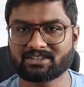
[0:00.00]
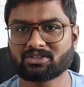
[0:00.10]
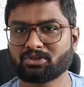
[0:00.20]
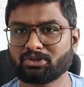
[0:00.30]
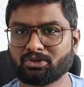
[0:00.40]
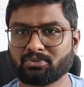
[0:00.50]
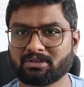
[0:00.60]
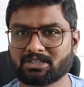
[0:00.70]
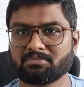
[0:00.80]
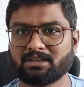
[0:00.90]
So you
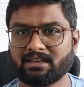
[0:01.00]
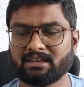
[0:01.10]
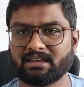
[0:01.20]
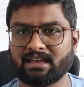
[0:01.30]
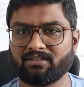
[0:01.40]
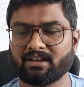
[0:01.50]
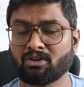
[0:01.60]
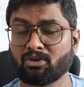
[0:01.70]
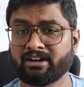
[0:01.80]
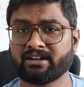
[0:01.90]
must be have a
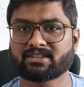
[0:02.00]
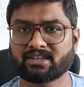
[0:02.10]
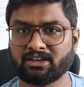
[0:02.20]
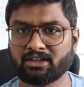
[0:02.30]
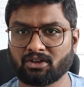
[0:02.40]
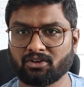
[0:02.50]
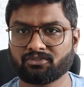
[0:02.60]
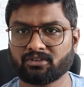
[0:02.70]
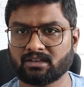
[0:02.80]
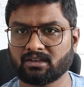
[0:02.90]
good understanding of